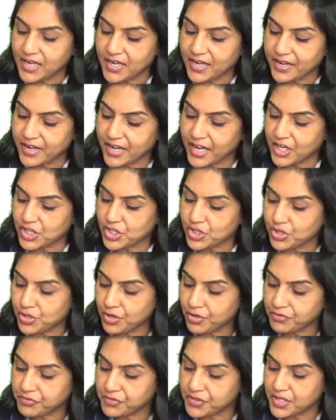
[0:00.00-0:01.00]
ratio
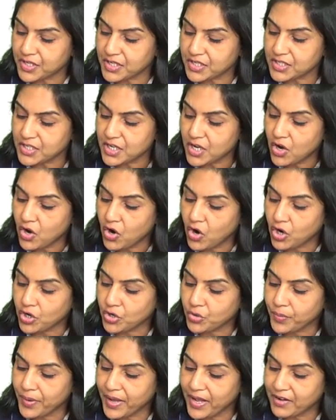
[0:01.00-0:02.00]
of this or
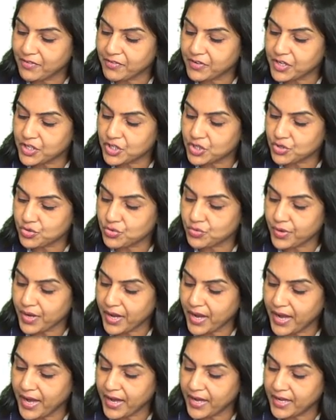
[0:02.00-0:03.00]
12 is to
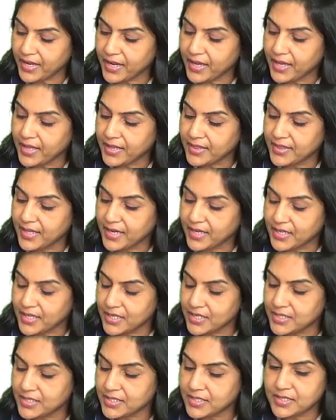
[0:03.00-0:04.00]
8 that
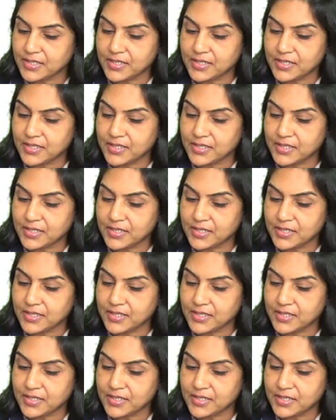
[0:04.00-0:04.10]
is